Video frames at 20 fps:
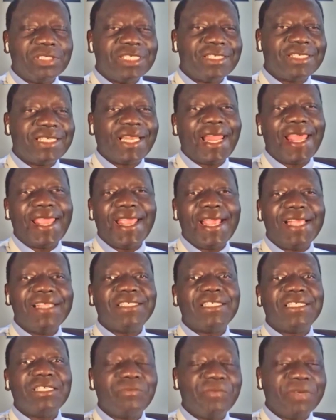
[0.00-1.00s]
he's
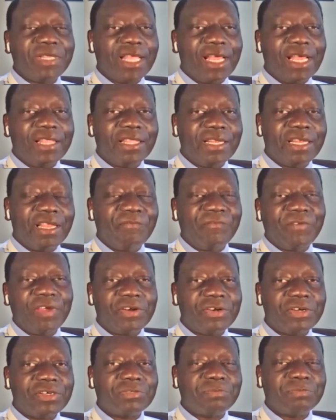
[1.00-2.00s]
liaising with other
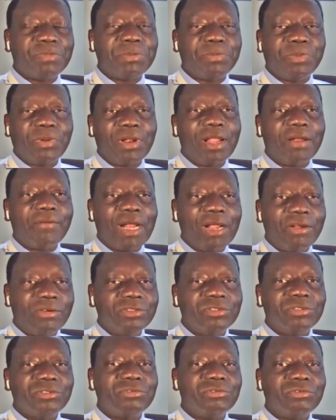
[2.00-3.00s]
nefarious people
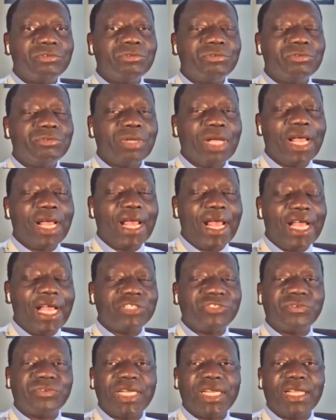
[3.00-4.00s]
around who are
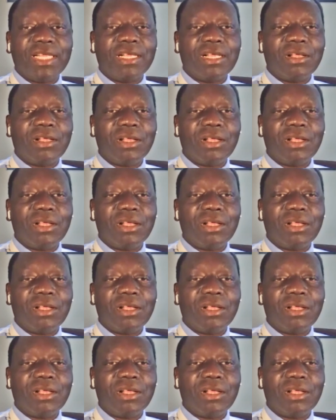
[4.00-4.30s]
actually,